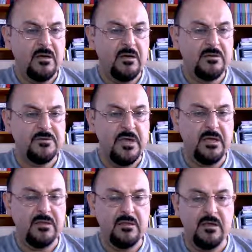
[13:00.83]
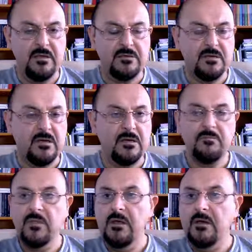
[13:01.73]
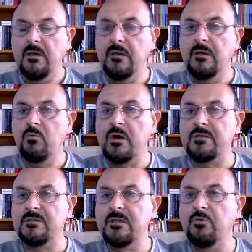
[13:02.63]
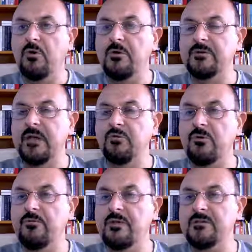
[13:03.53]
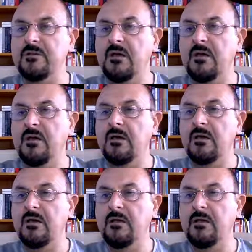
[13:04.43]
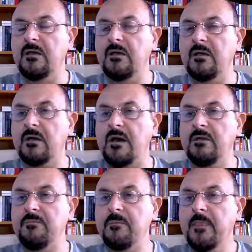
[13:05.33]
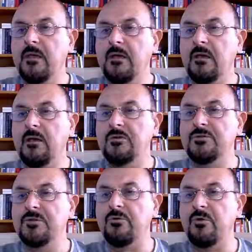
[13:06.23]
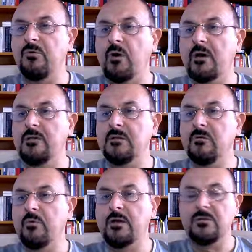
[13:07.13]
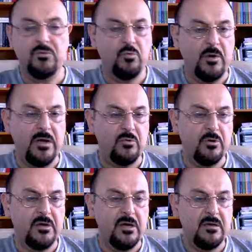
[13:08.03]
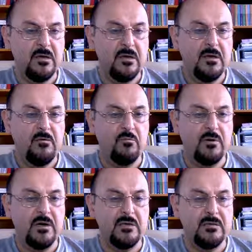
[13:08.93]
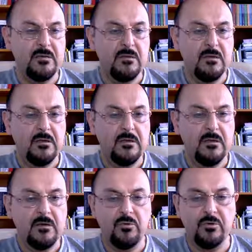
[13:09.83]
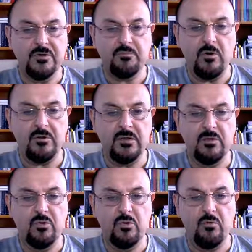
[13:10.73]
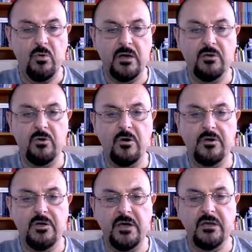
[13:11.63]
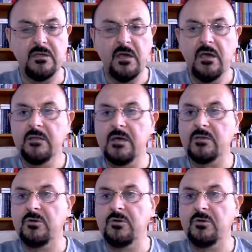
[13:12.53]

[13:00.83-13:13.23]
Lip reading: saying this, what's the coordinate of this guy? 0 1 1 to 1. Okay, 1 corresponding to 1. Okay, that